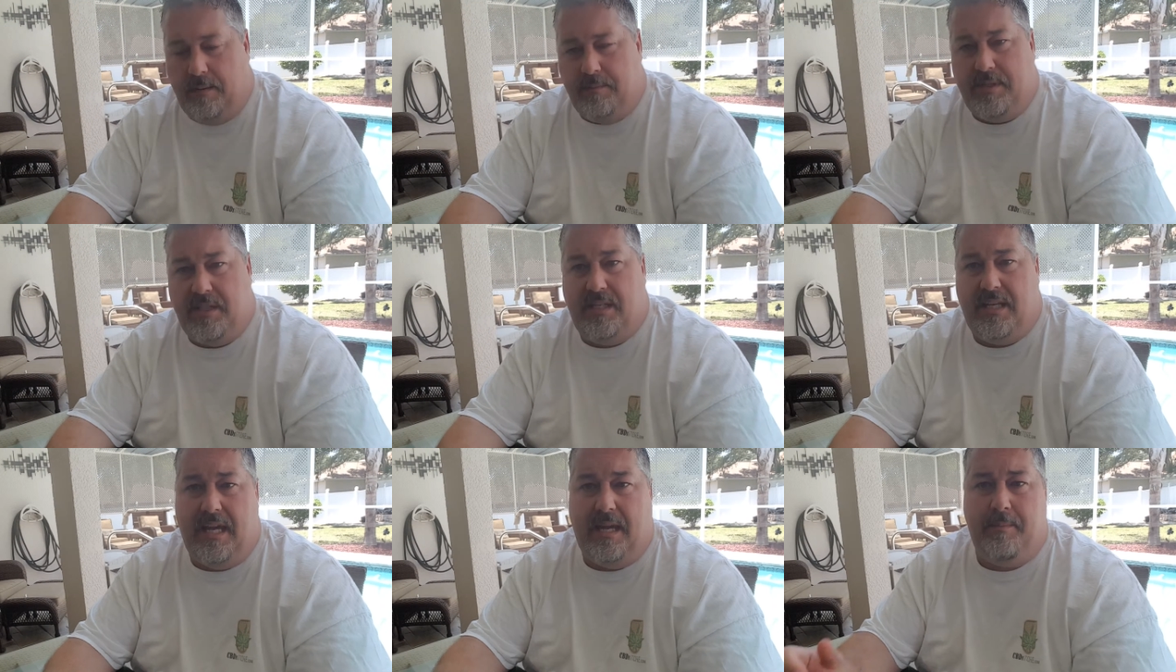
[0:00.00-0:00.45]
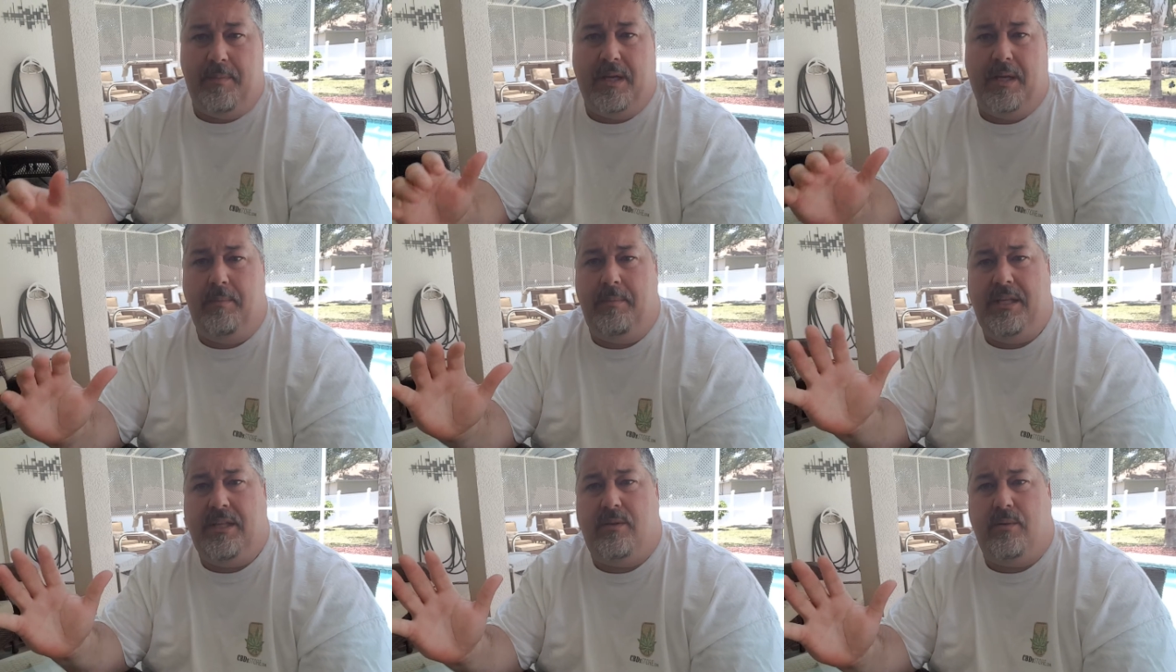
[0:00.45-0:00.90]
Today I'm
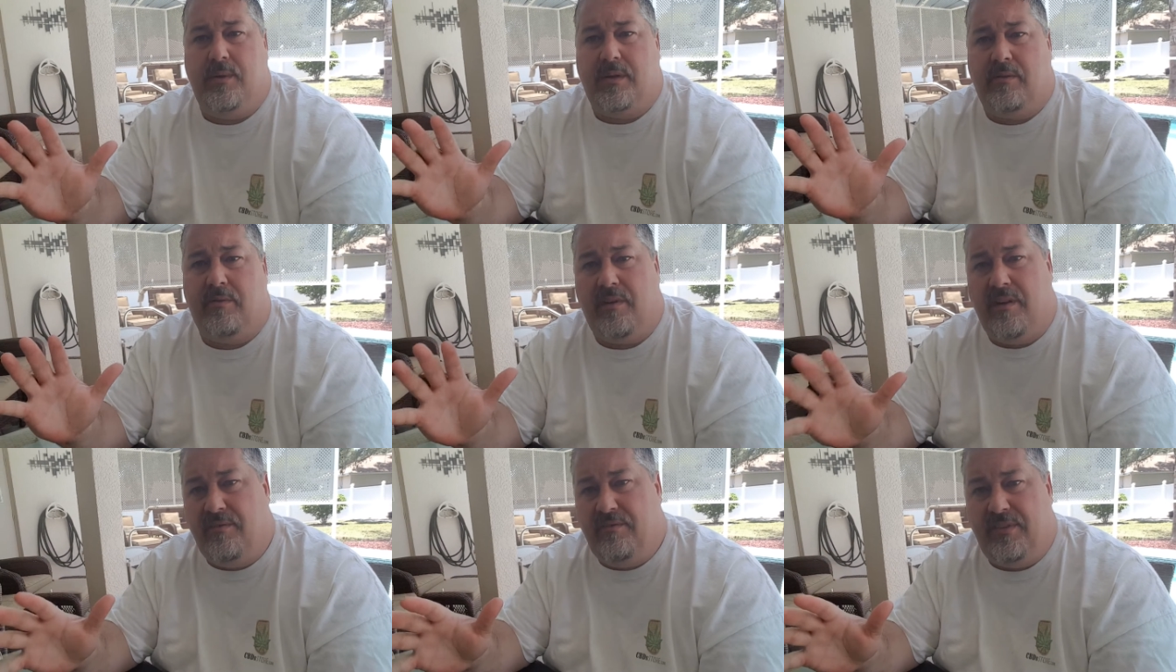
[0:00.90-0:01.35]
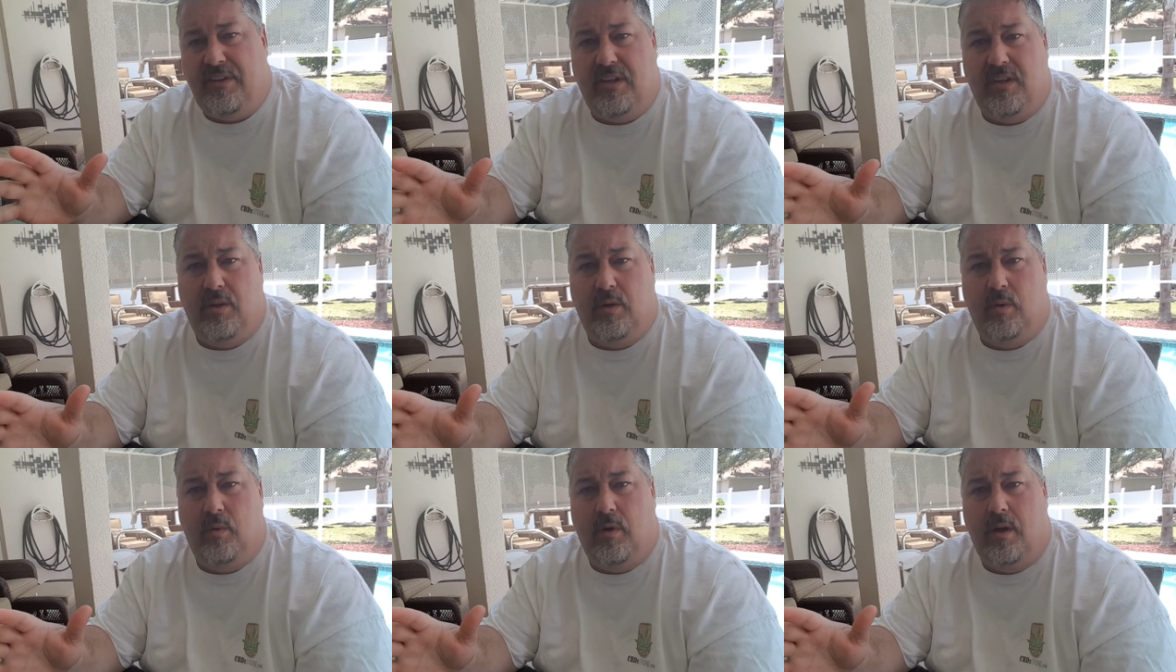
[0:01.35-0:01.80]
going to be doing a
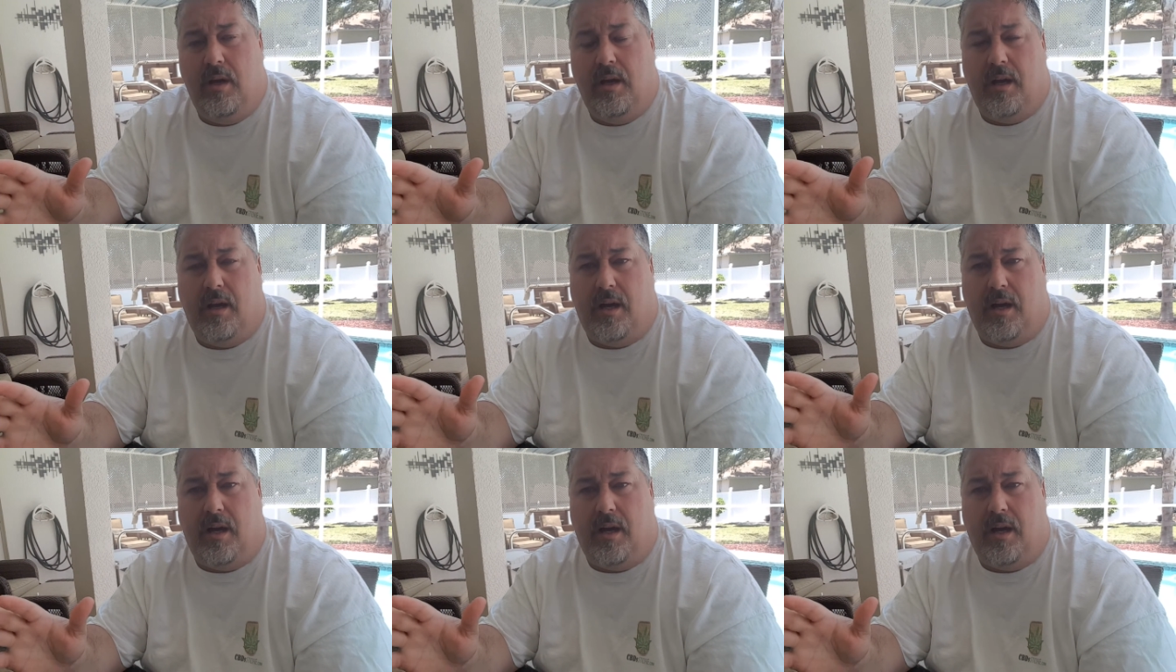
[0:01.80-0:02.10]
review